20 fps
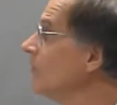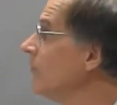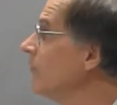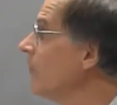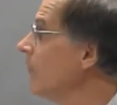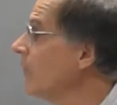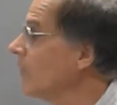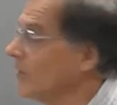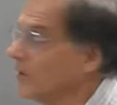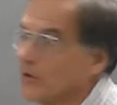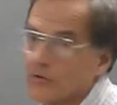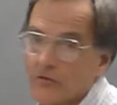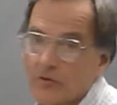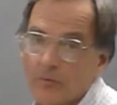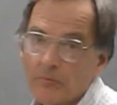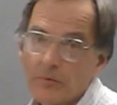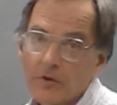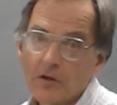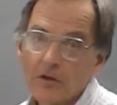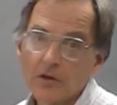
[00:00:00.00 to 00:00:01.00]
for
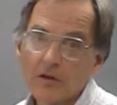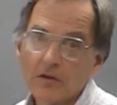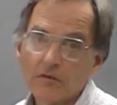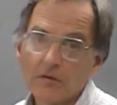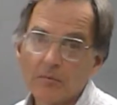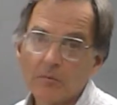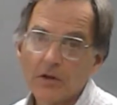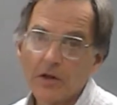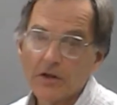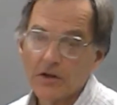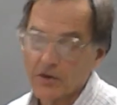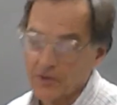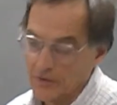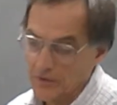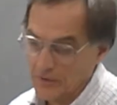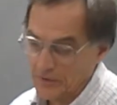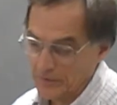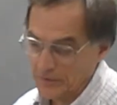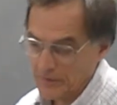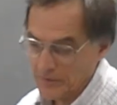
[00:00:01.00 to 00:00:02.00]
something to leave the planet
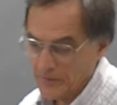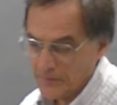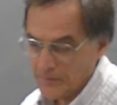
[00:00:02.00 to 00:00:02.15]
Earth.